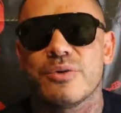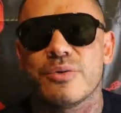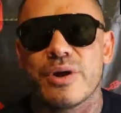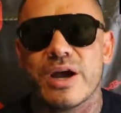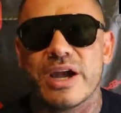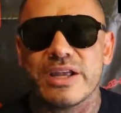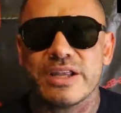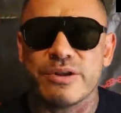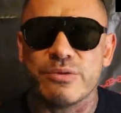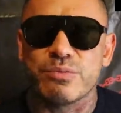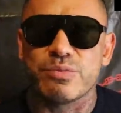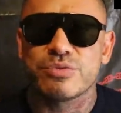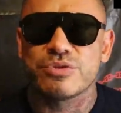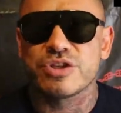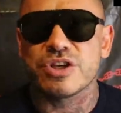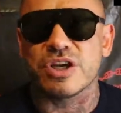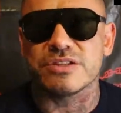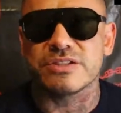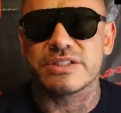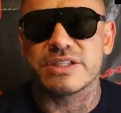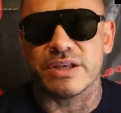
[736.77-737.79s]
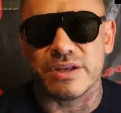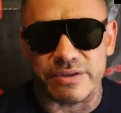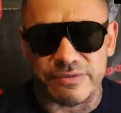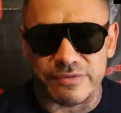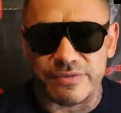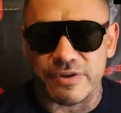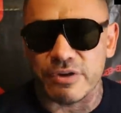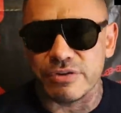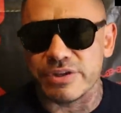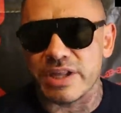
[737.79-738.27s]
Right, he tussed, he
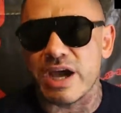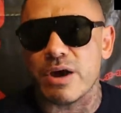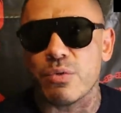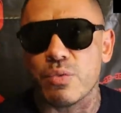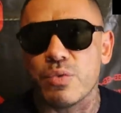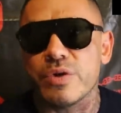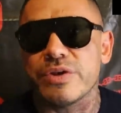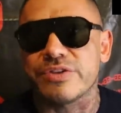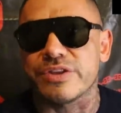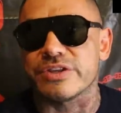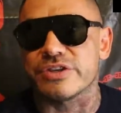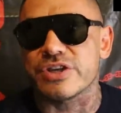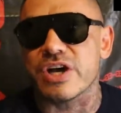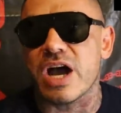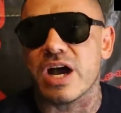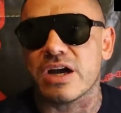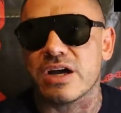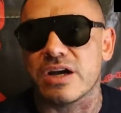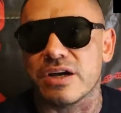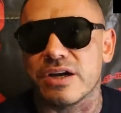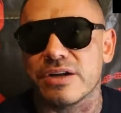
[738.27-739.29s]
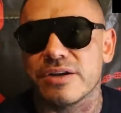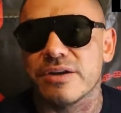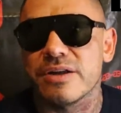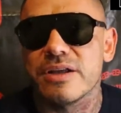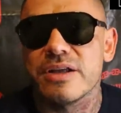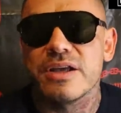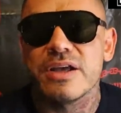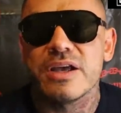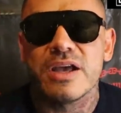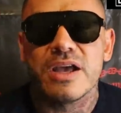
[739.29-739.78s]
fell down with the shotgun,
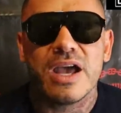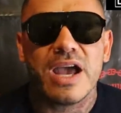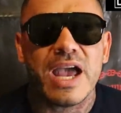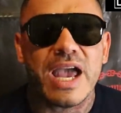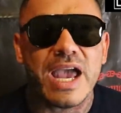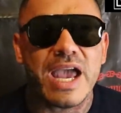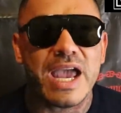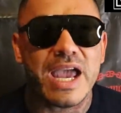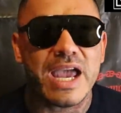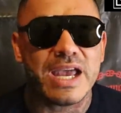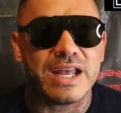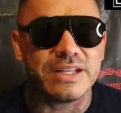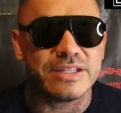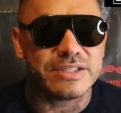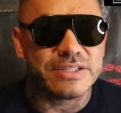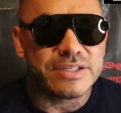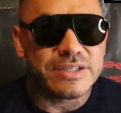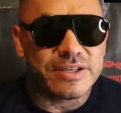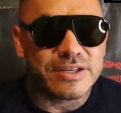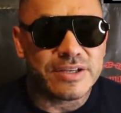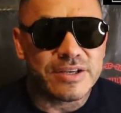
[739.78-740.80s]
and